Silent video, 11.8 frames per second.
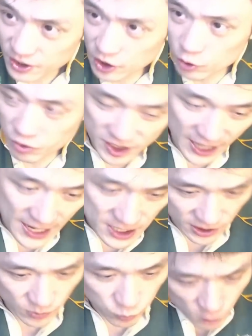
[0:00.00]
the
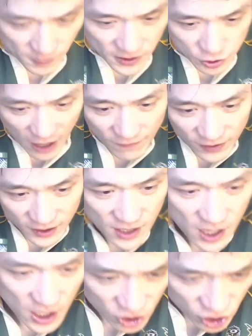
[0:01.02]
Crusaders will be traveling
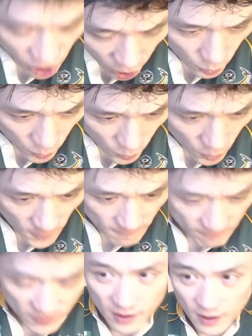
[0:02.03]
to
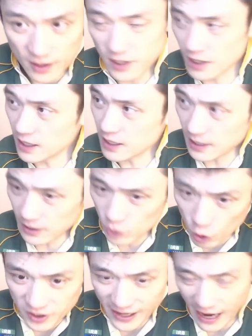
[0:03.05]
the
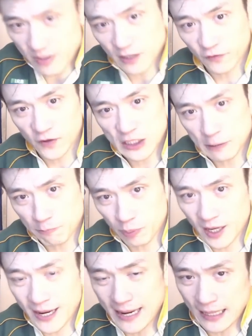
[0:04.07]
Northern Hemisphere to
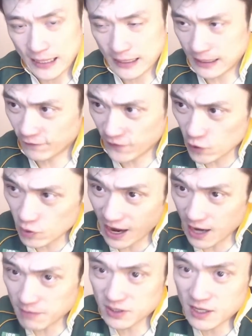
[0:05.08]
play a few
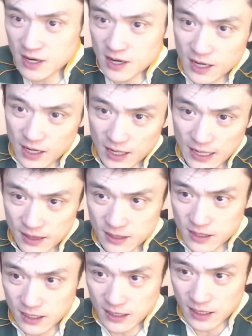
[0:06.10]
games in
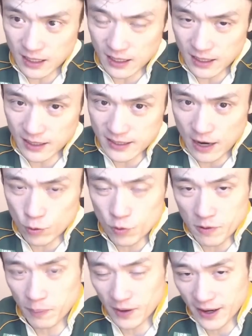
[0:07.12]
the we'll be
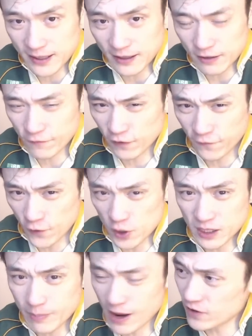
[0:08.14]
playing for the first
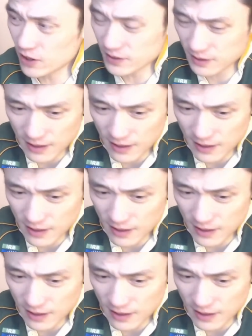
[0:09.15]
time ever